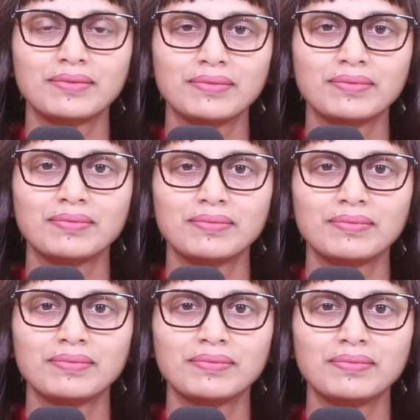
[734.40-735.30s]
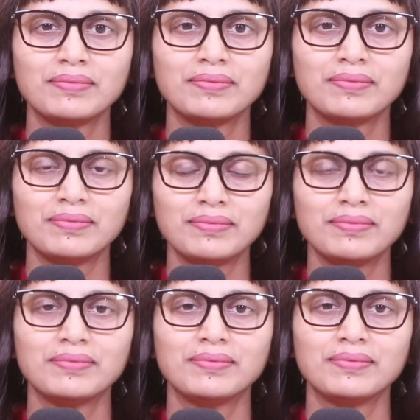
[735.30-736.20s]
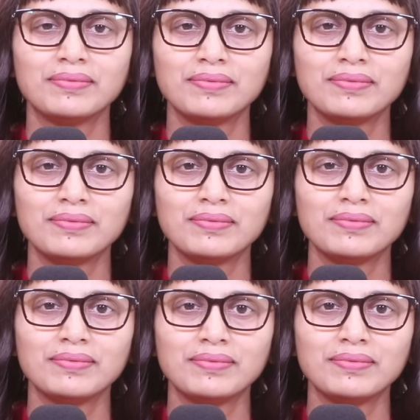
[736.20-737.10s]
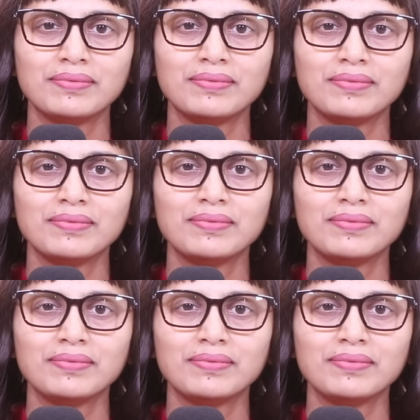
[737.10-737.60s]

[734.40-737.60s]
(not speaking)